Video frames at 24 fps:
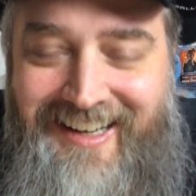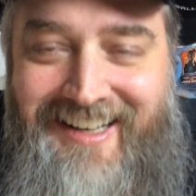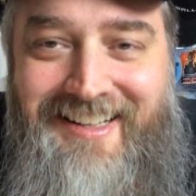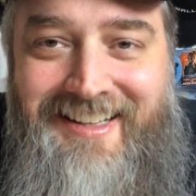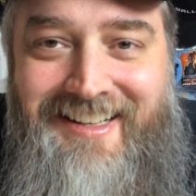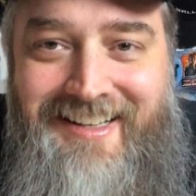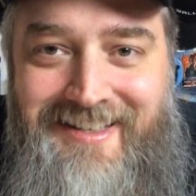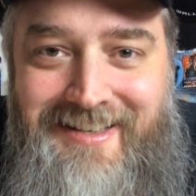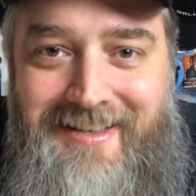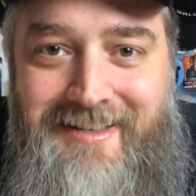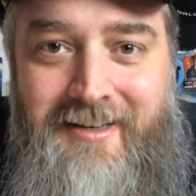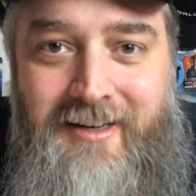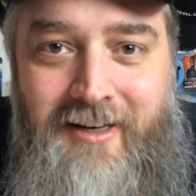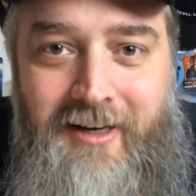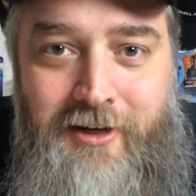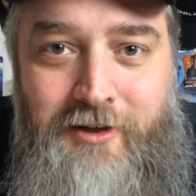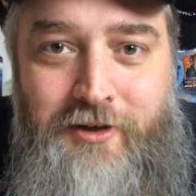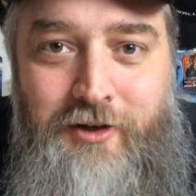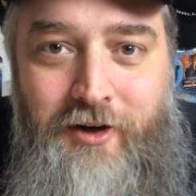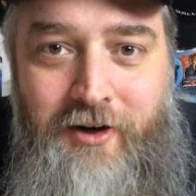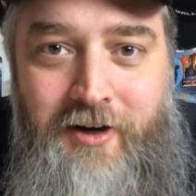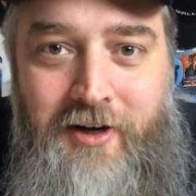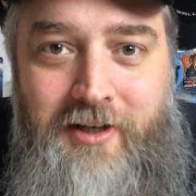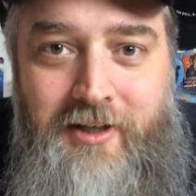this is going to
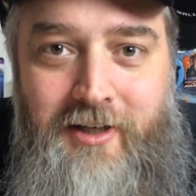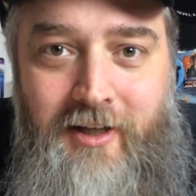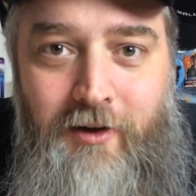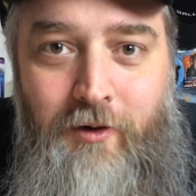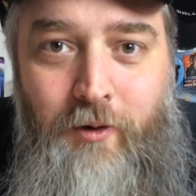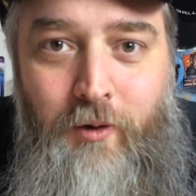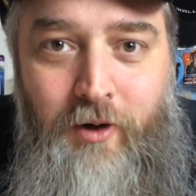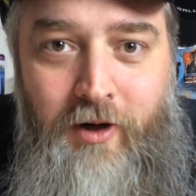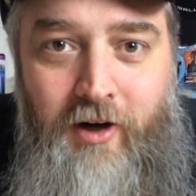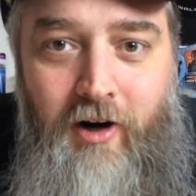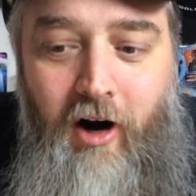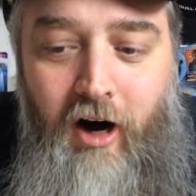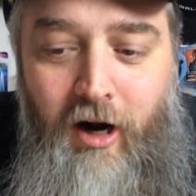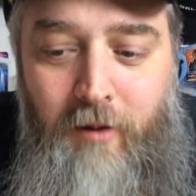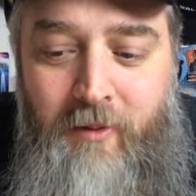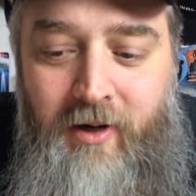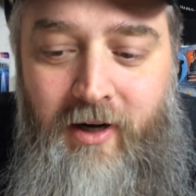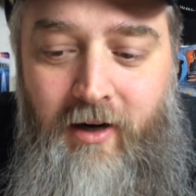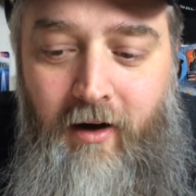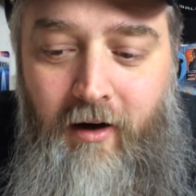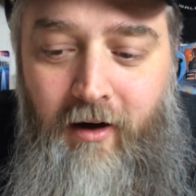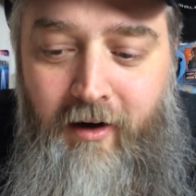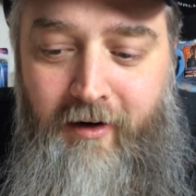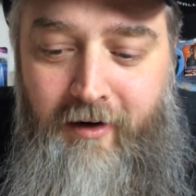turn into Lord
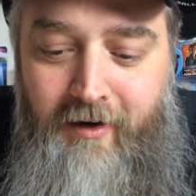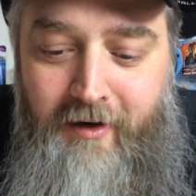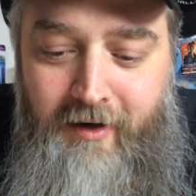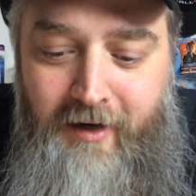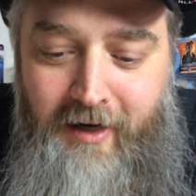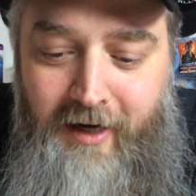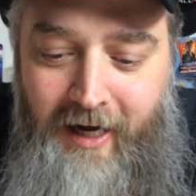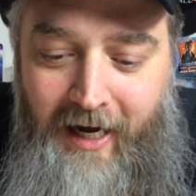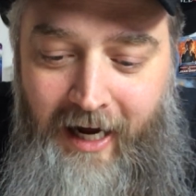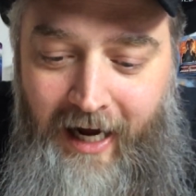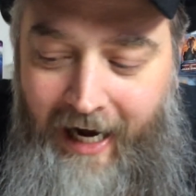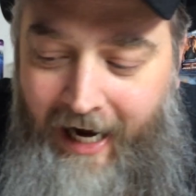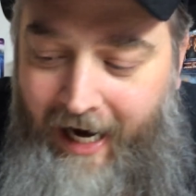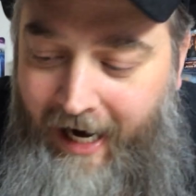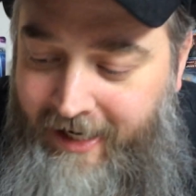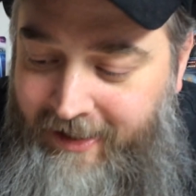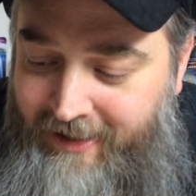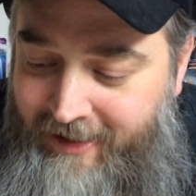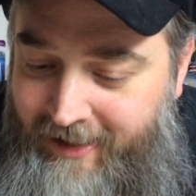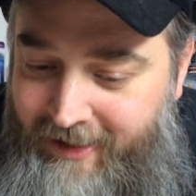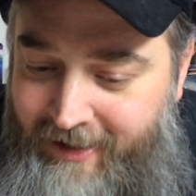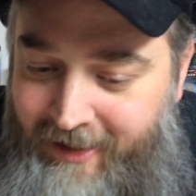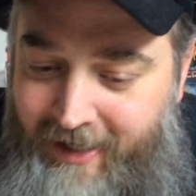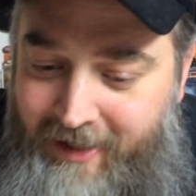Garmadon. I
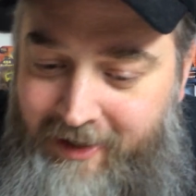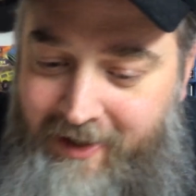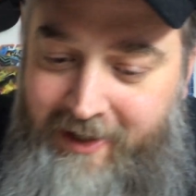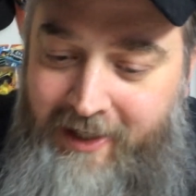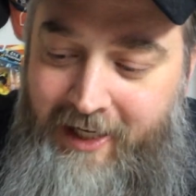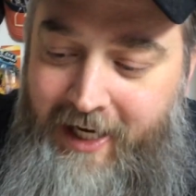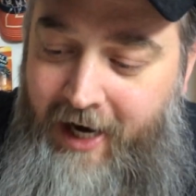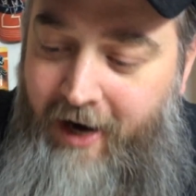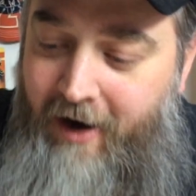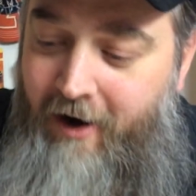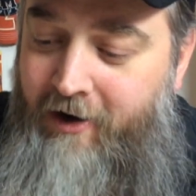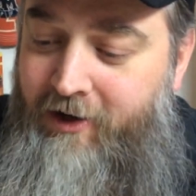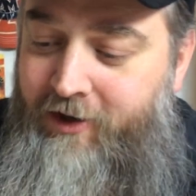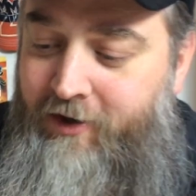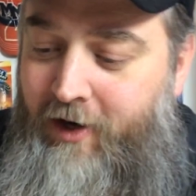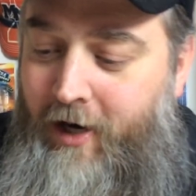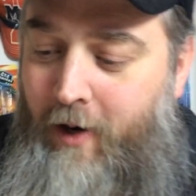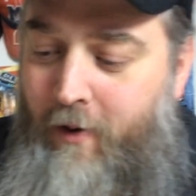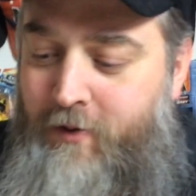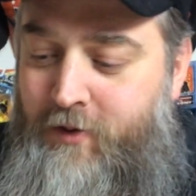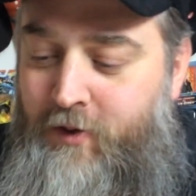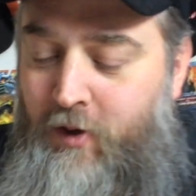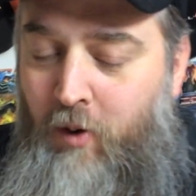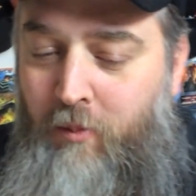didn't get the character
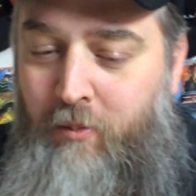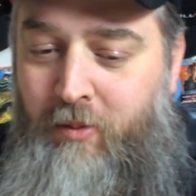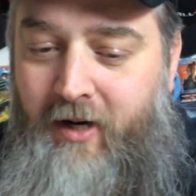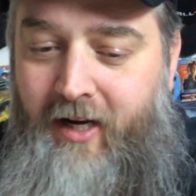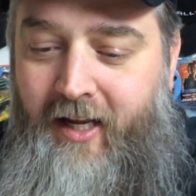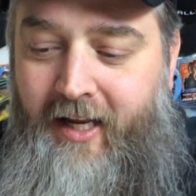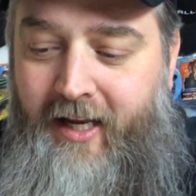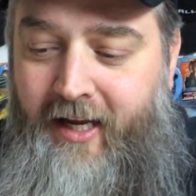I was hoping to